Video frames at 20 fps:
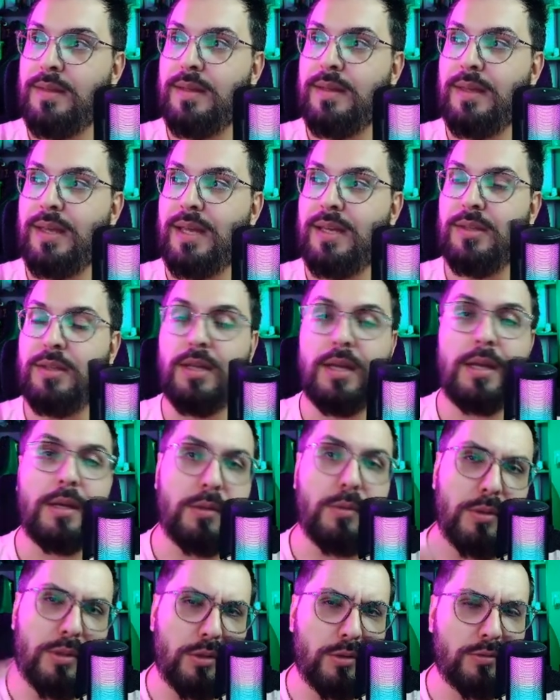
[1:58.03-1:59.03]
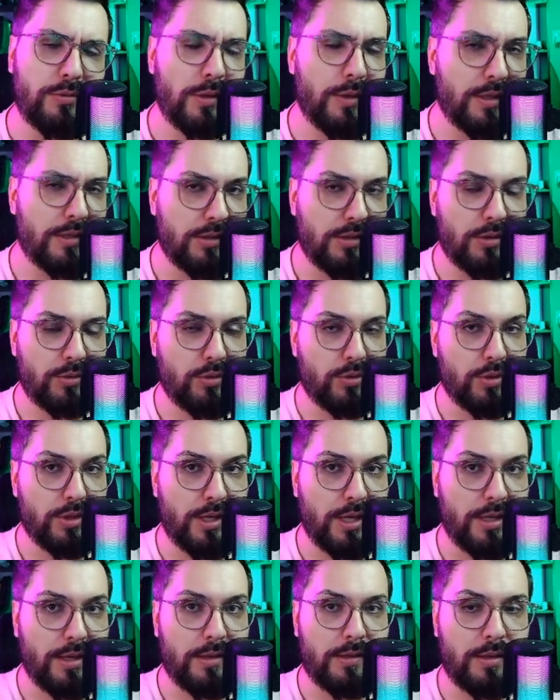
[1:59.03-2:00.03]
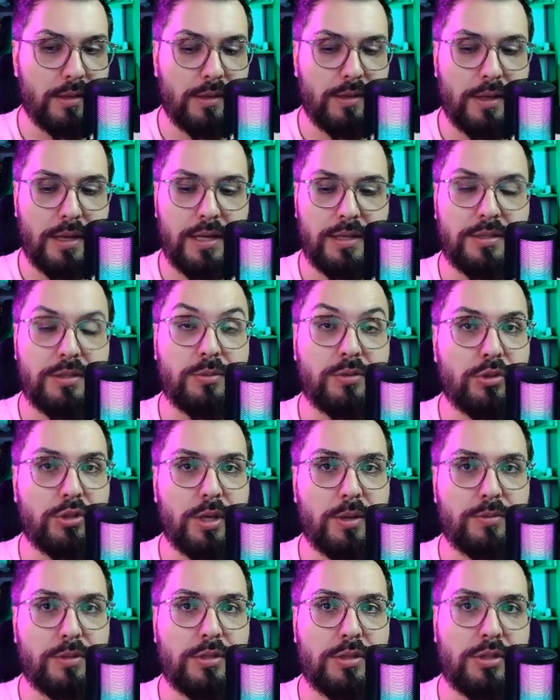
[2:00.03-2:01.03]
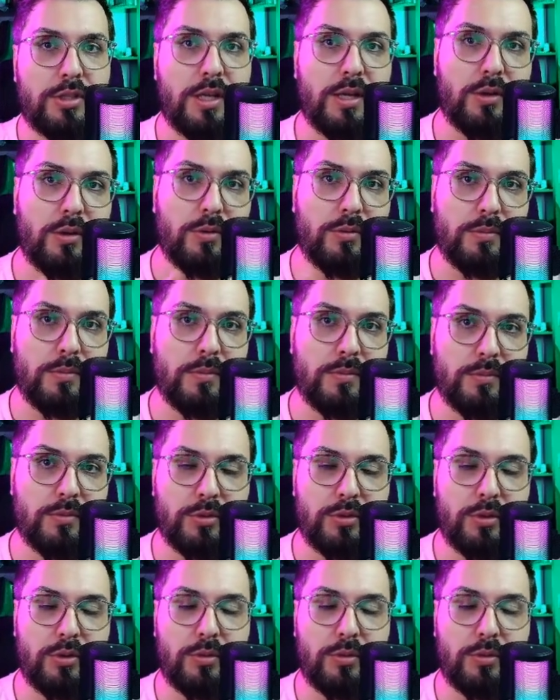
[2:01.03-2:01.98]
and share it with your friends too, okay? And subscribe to the channel so you